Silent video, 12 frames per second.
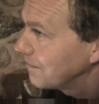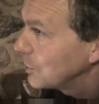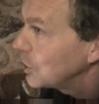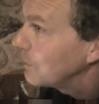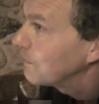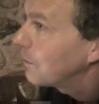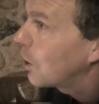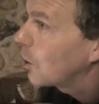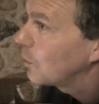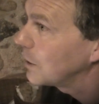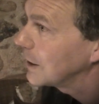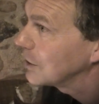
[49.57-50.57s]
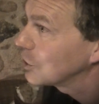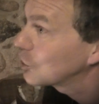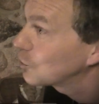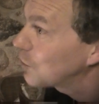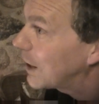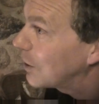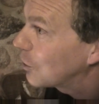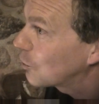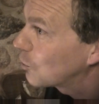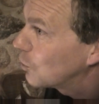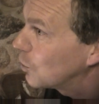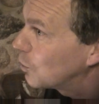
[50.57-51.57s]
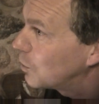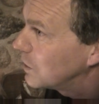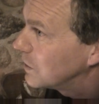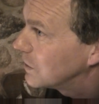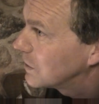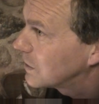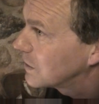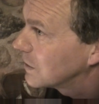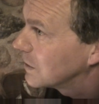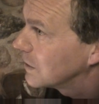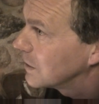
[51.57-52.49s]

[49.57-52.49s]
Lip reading: she followed it straight through the woods,